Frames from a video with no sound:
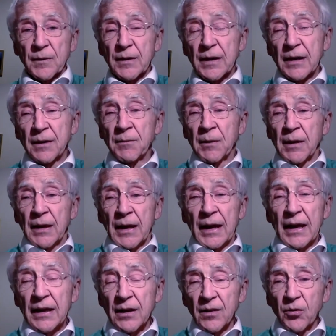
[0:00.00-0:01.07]
Okay.
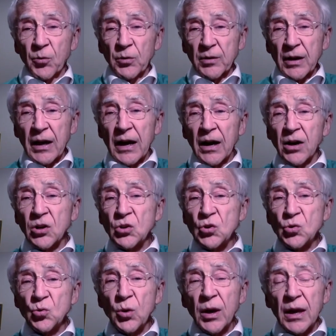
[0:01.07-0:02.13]
In other words, are
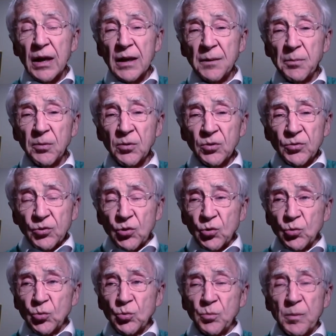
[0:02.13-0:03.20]
you able
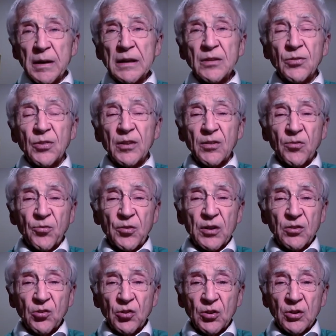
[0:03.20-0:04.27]
to make this
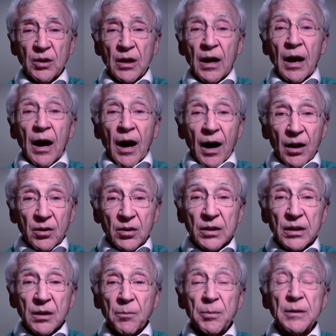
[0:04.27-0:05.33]
fiction a
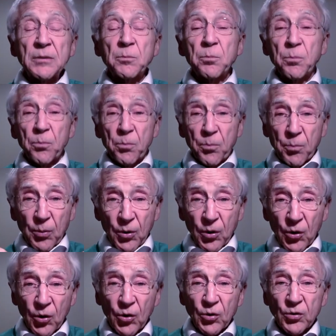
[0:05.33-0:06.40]
little bit
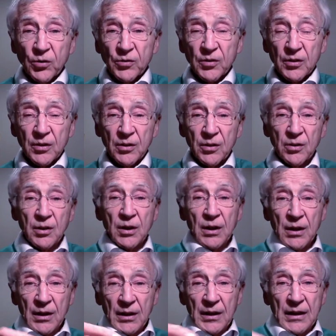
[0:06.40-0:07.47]
personal?
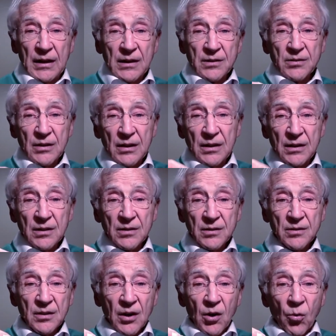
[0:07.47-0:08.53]
Is
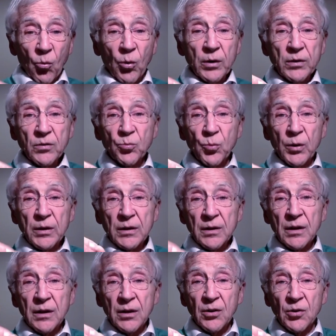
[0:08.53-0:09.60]
is what's written
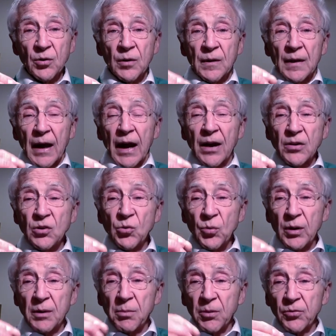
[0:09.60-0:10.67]
here? Are you
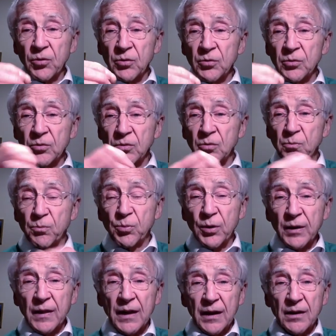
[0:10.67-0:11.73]
able to to
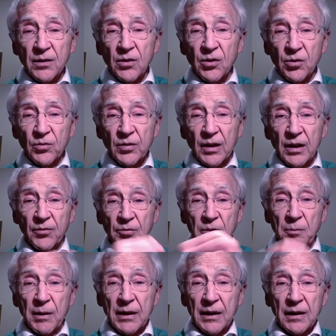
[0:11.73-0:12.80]
bring that into yourself, to
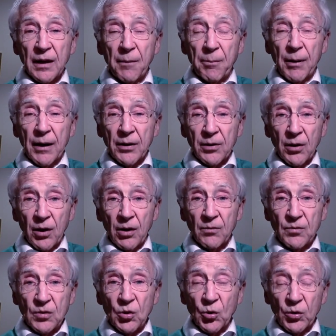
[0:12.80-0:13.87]
make it a part of
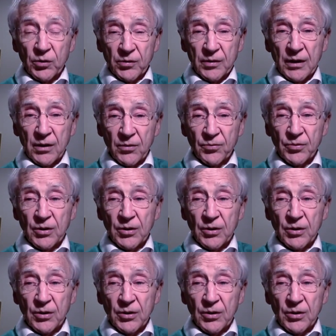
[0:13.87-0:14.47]
yourself?